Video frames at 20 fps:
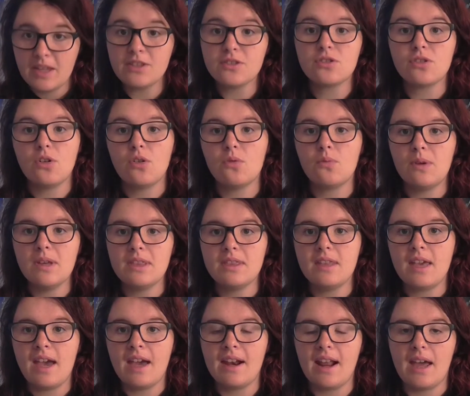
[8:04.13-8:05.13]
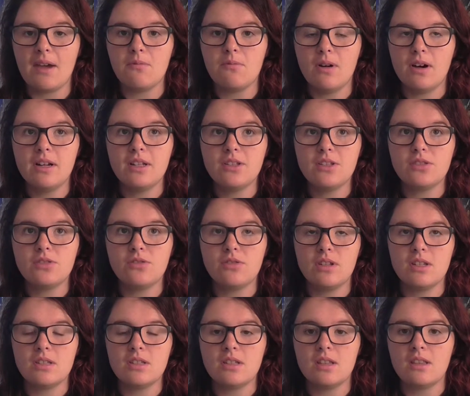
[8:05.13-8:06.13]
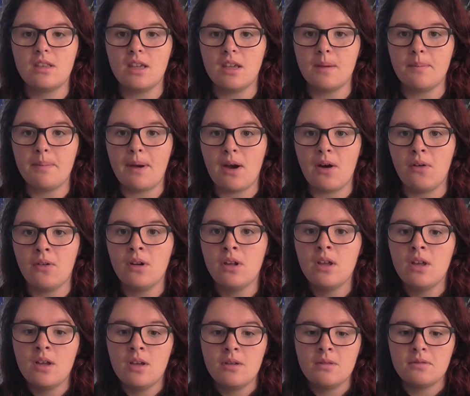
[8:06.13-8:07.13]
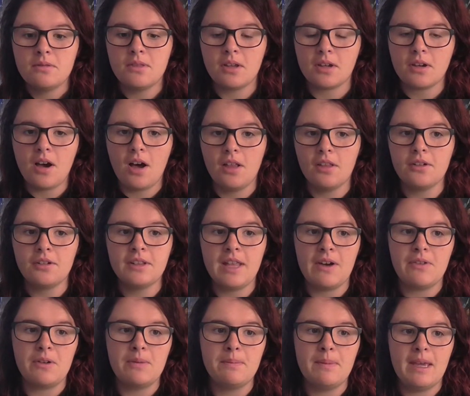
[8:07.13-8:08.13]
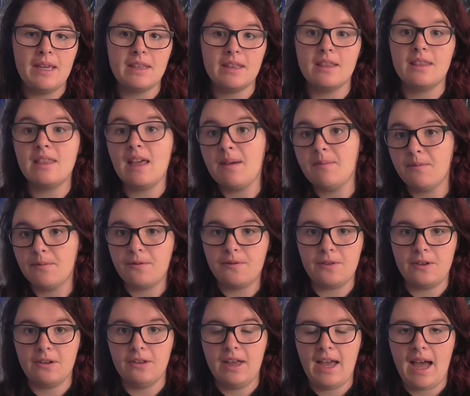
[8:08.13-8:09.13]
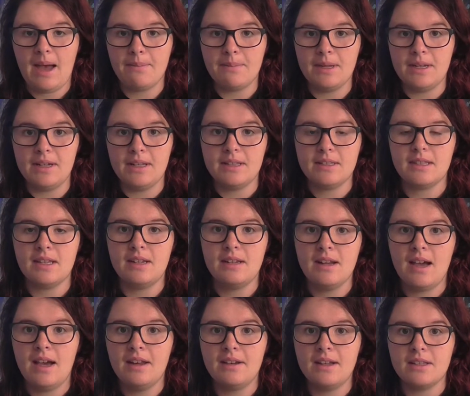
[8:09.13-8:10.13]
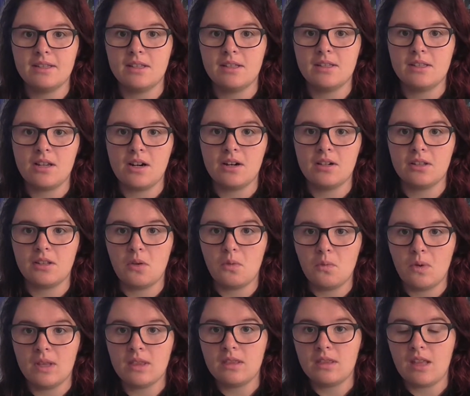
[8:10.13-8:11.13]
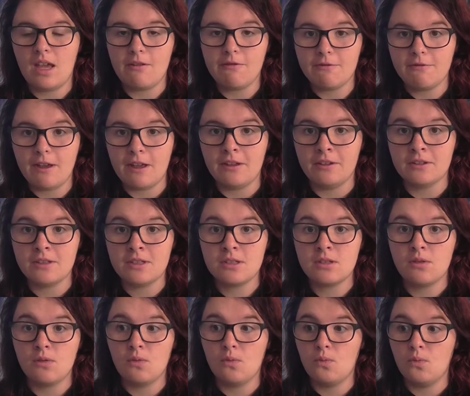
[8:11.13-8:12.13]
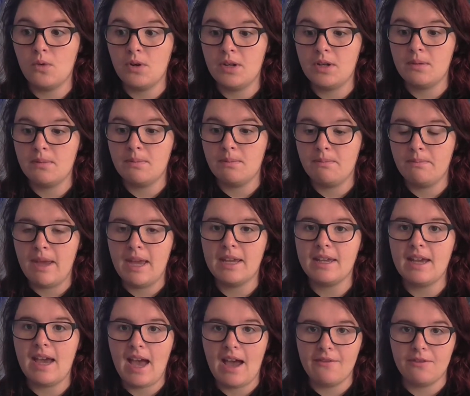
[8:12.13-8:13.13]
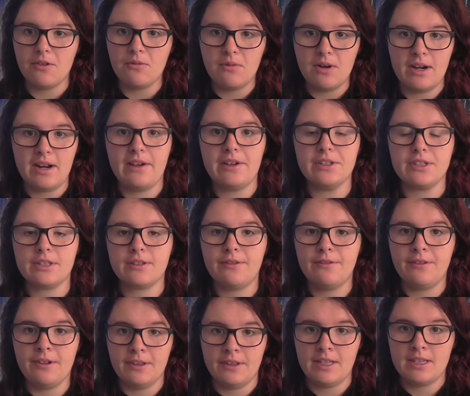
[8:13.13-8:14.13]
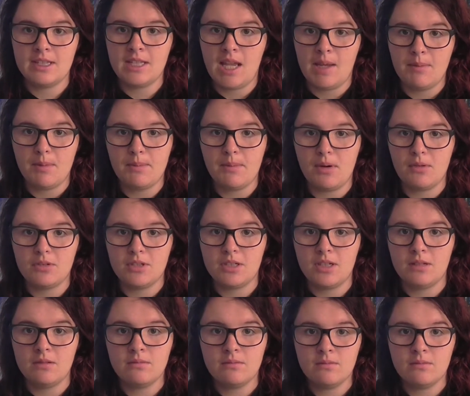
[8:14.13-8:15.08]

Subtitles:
And so with that, I wanted students to think about the color that would make them feel happiness and not necessarily what they felt would make everyone else feel that same emotion,